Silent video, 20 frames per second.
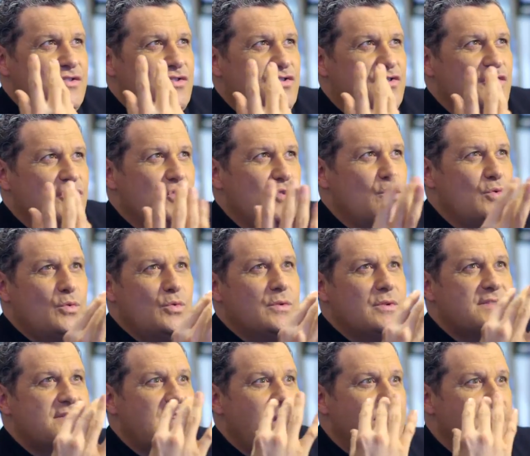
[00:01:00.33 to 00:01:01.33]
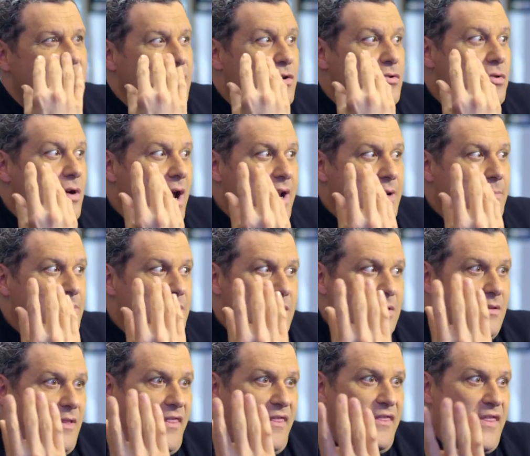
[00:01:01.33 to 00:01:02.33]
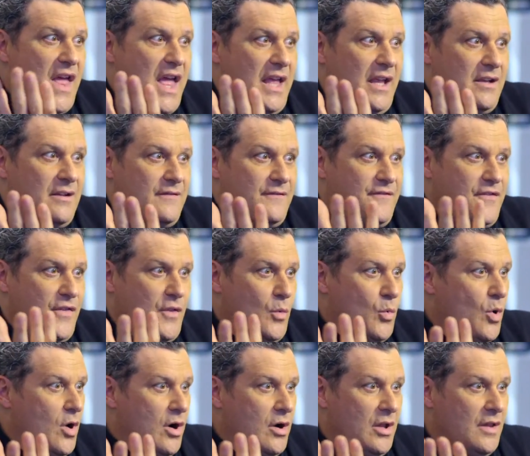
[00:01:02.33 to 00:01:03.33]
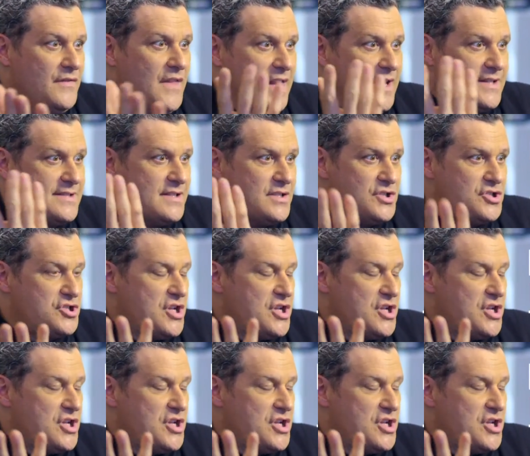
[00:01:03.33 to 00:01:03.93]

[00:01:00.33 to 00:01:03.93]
do some incredible thing for the world that isn't